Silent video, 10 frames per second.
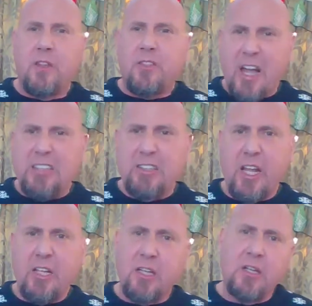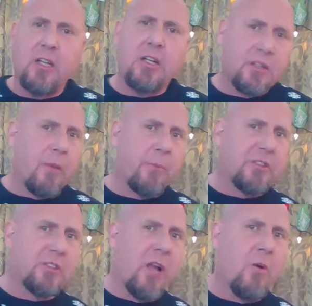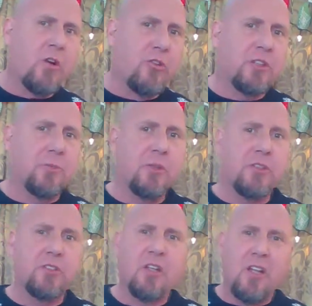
They said there'd be snow at Christmas.